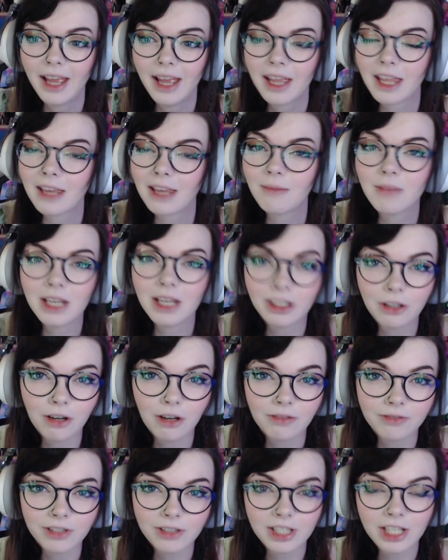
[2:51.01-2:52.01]
He made
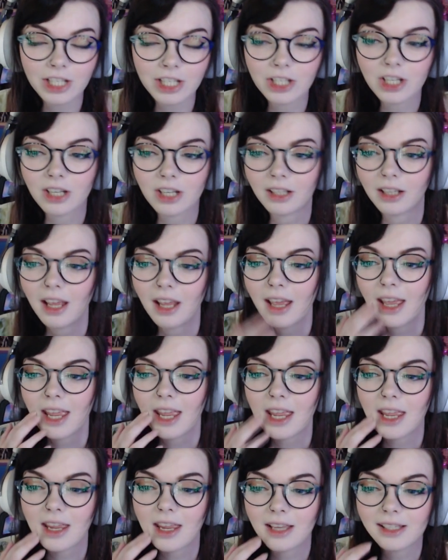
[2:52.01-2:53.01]
conversation.
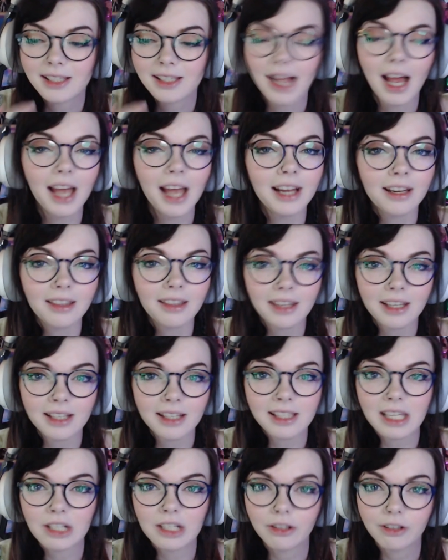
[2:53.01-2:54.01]
He signed
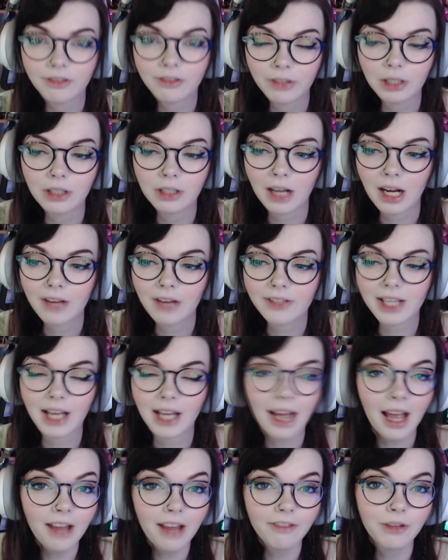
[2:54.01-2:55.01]
things. He took photographs.
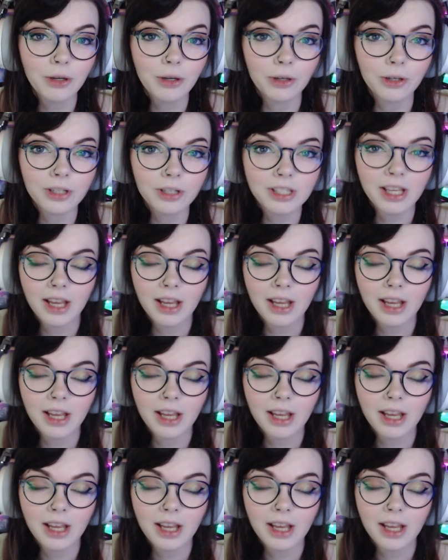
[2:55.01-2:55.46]
And I, of course,